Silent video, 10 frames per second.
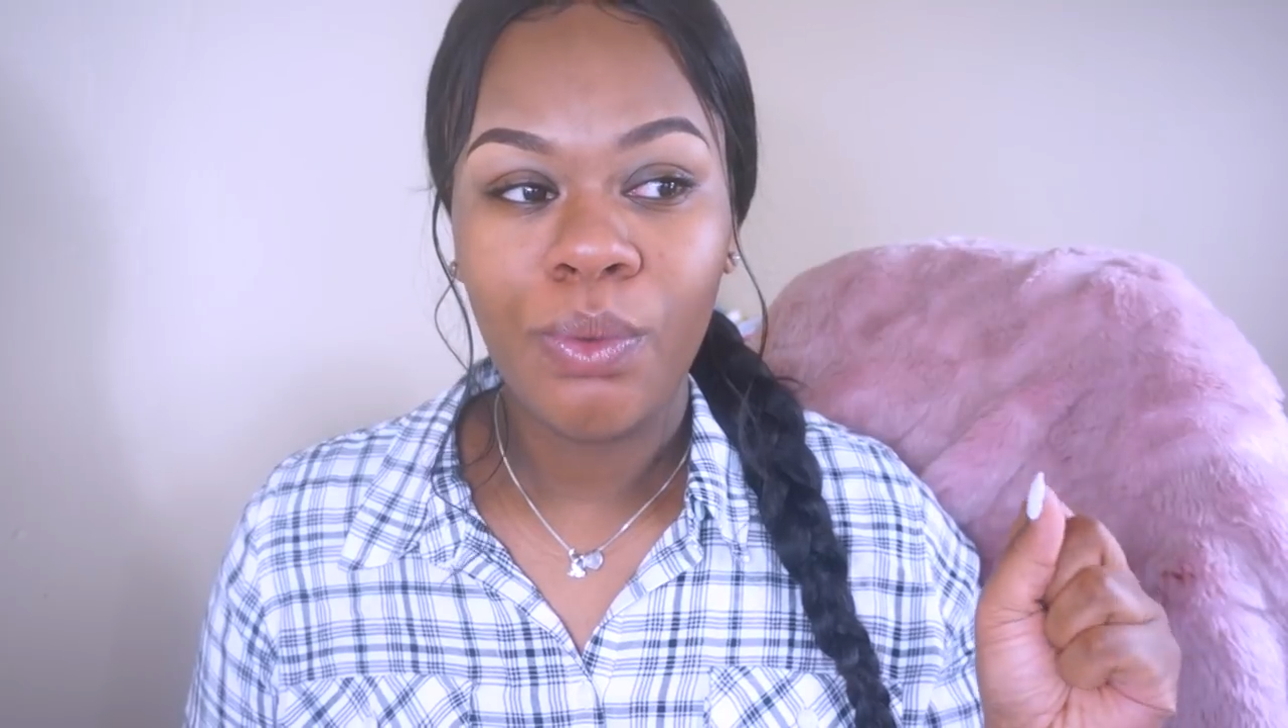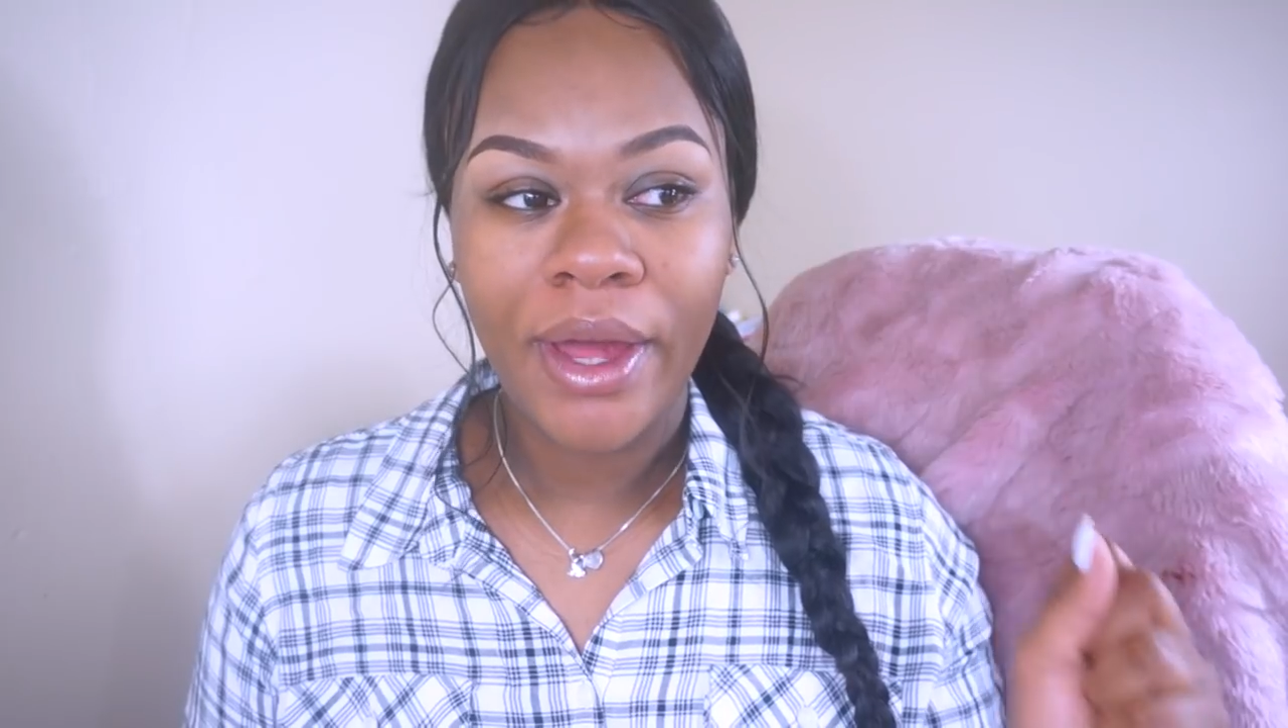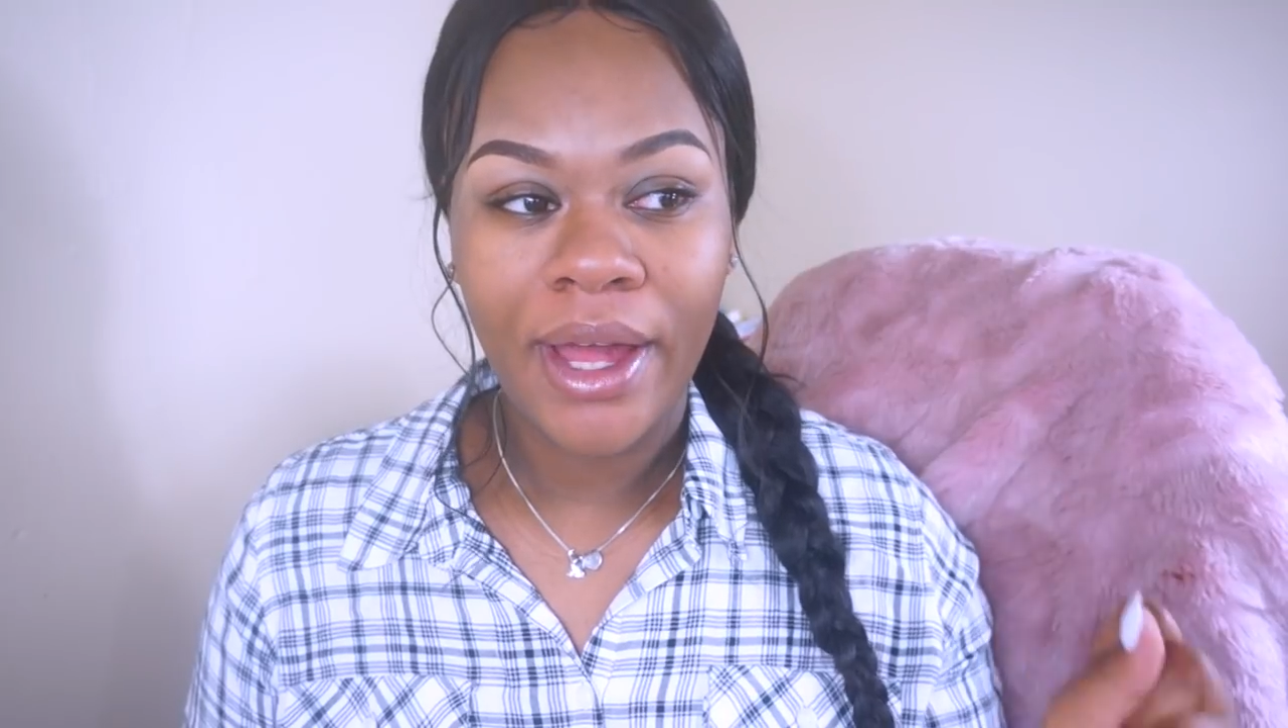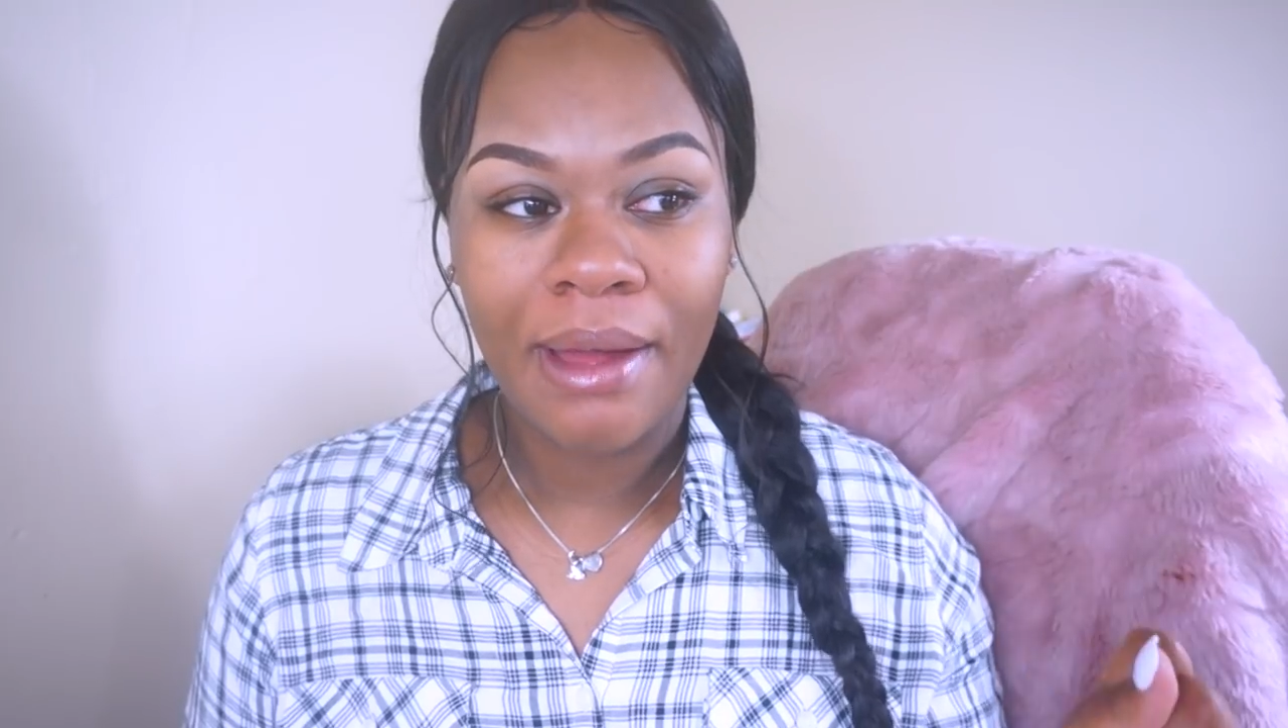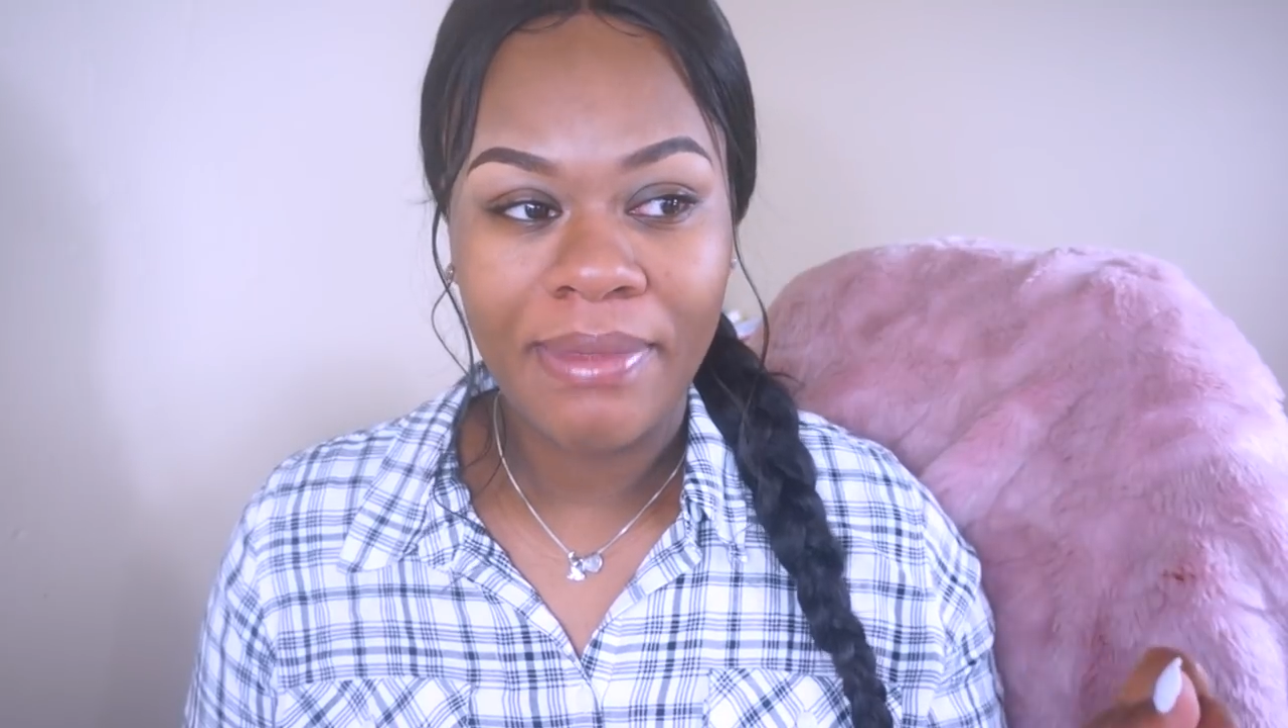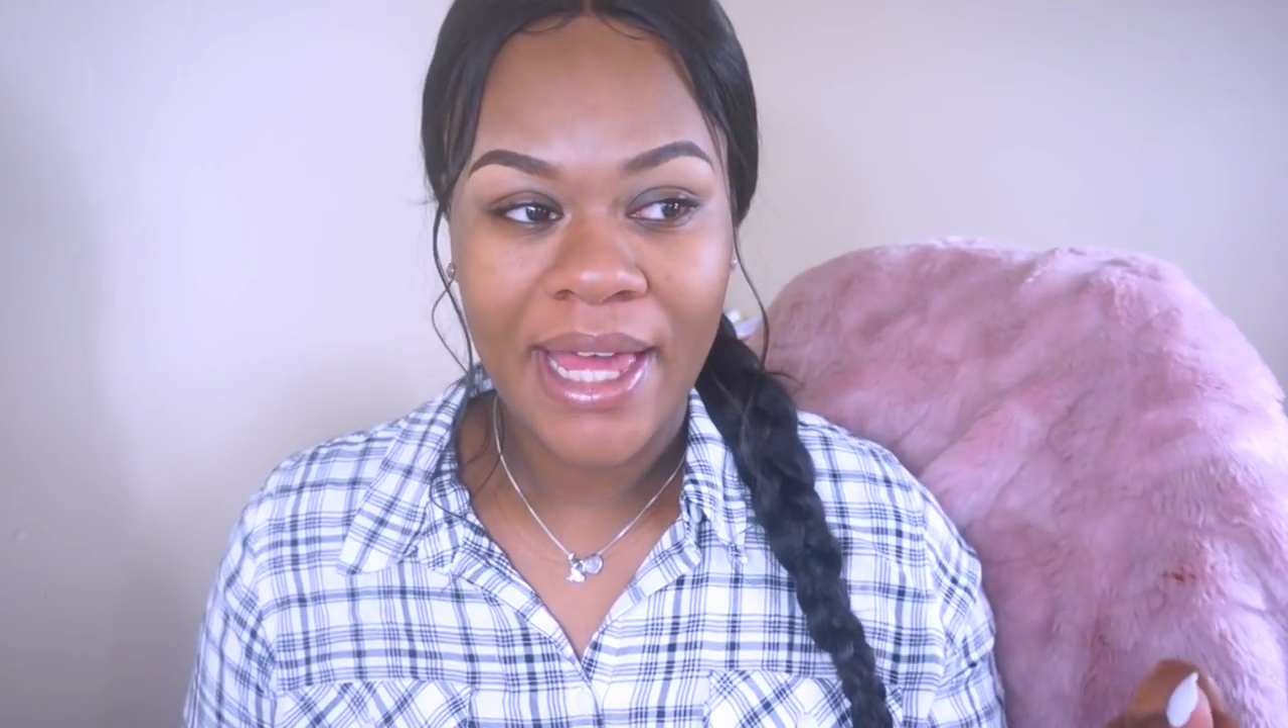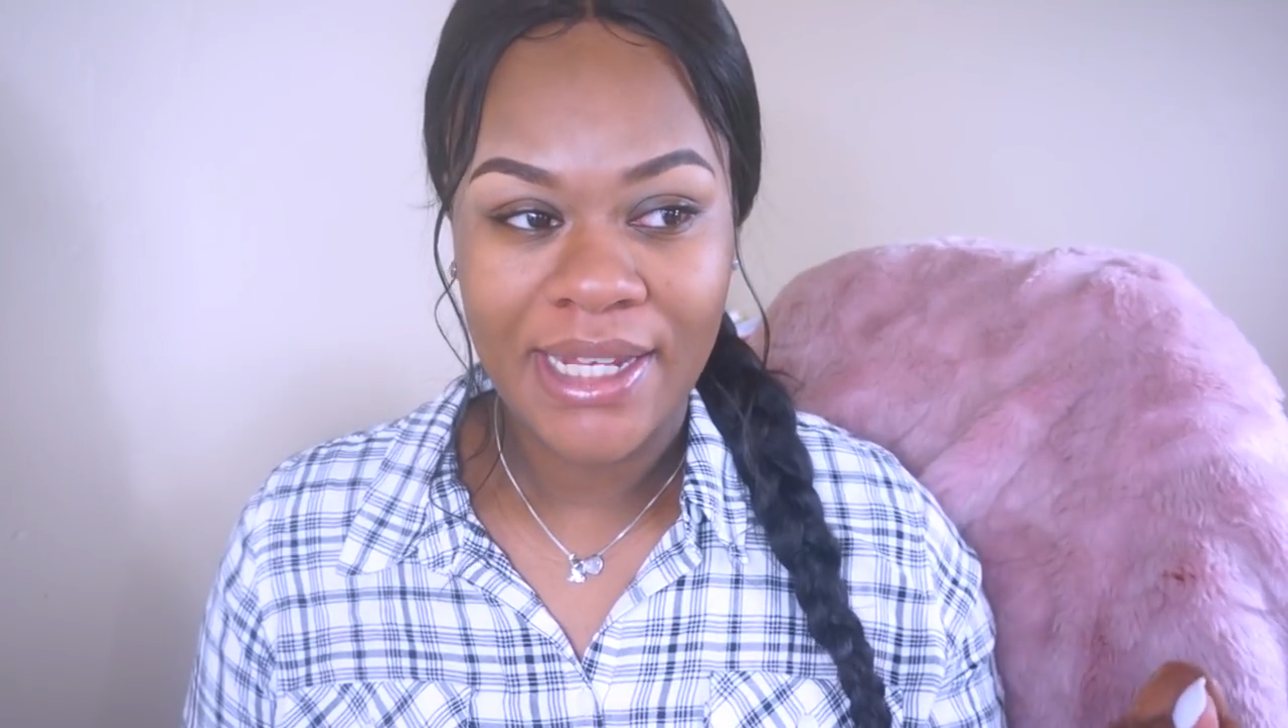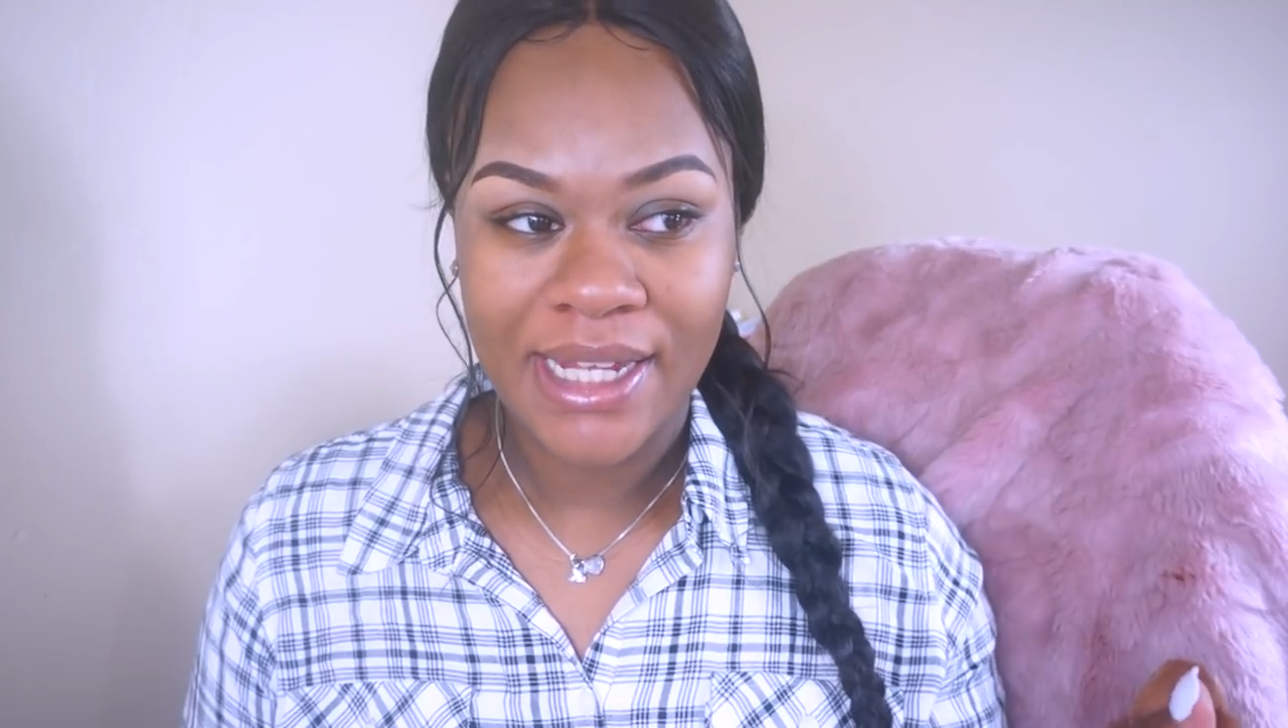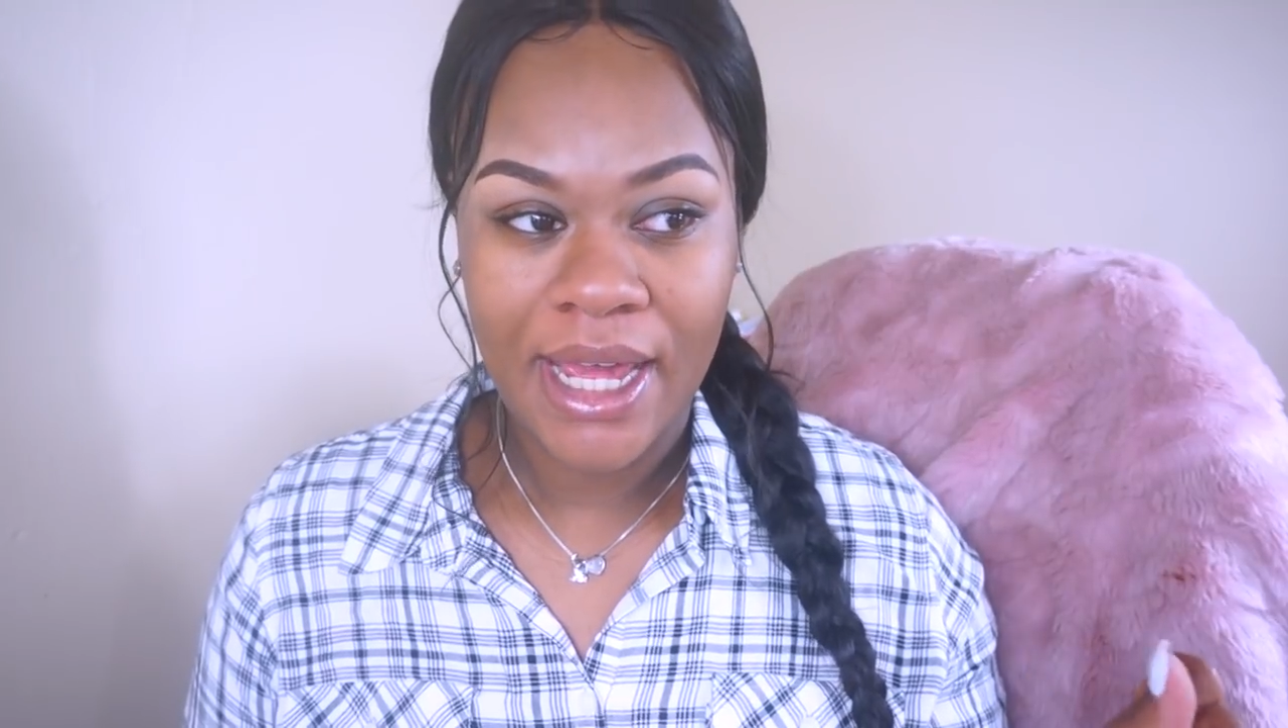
wake up that